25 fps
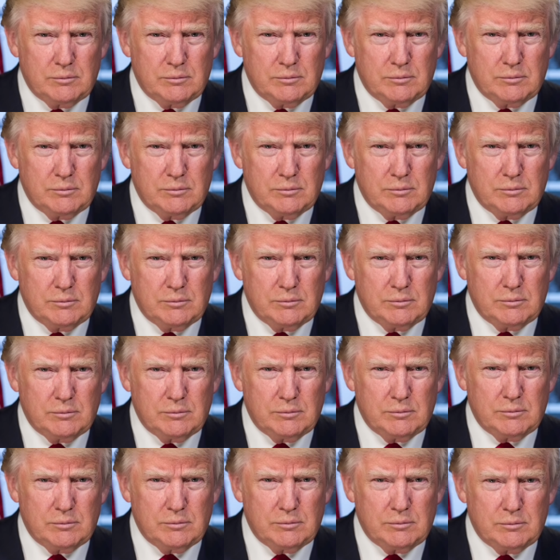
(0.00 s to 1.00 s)

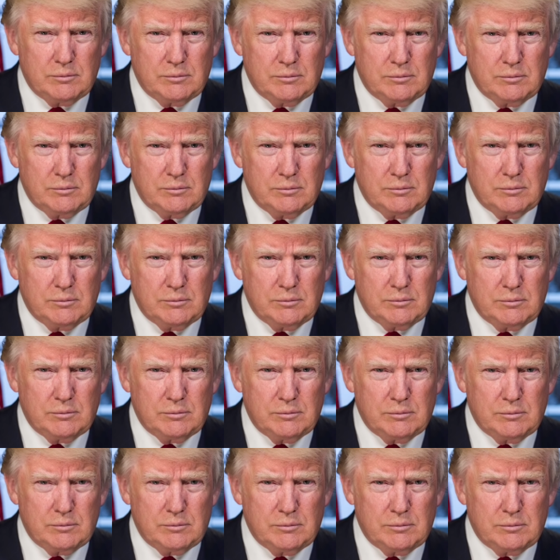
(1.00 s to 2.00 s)

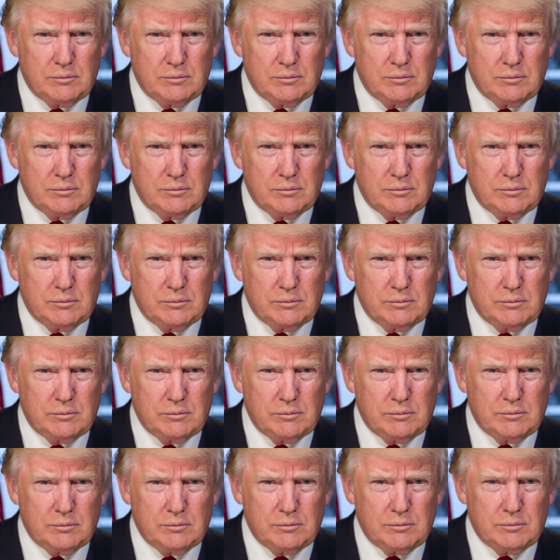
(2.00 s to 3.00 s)
(silent)